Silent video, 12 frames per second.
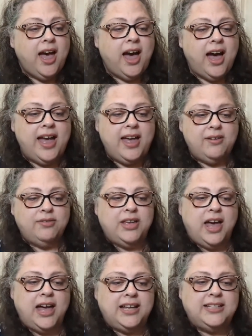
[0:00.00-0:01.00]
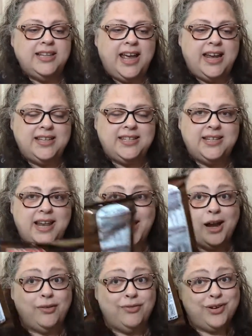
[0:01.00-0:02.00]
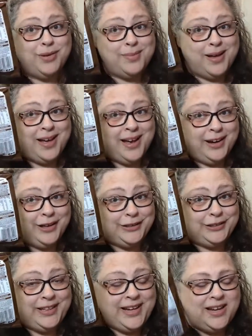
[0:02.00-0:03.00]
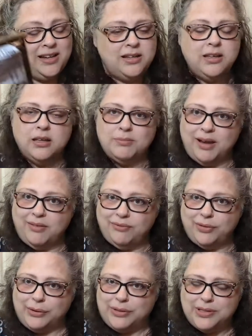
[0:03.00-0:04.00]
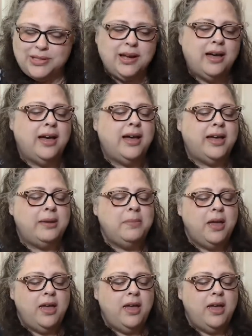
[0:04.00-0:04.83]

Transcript: I have got a snack from Ireland, my first time.